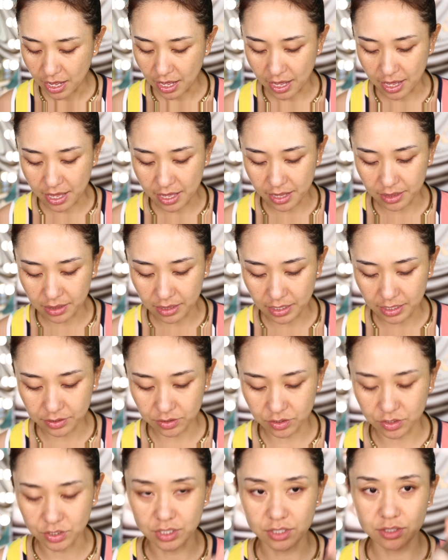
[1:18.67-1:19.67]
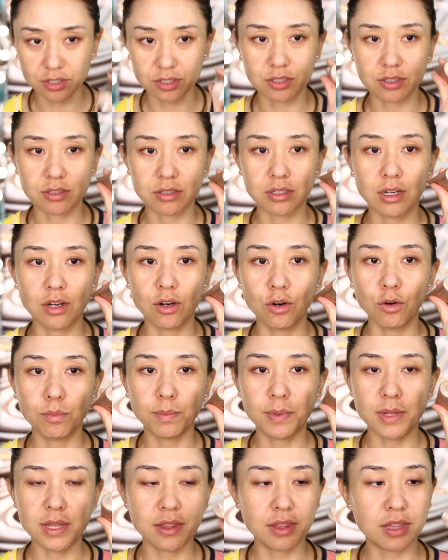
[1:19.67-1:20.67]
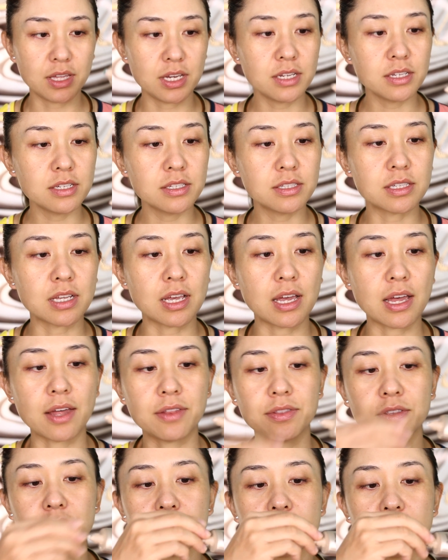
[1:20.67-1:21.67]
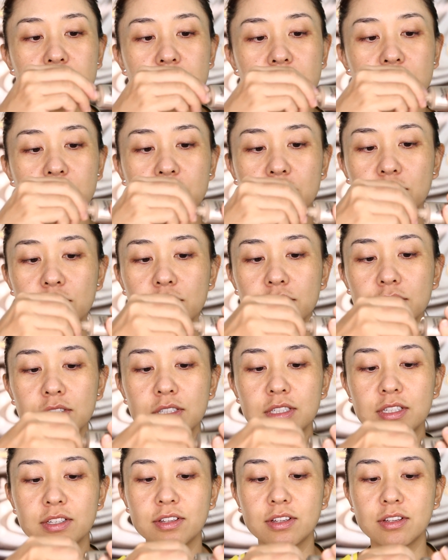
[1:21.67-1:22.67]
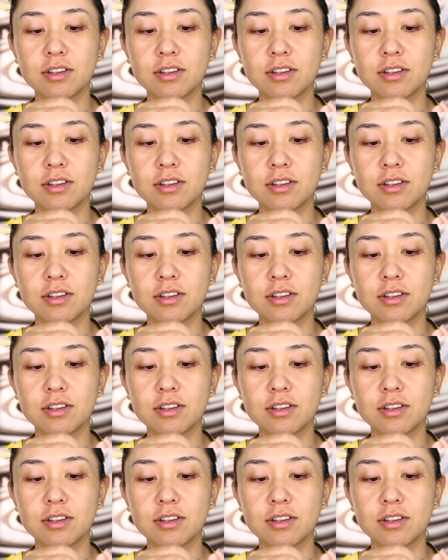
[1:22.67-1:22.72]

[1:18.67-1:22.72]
and let's just open this, and this is sealed.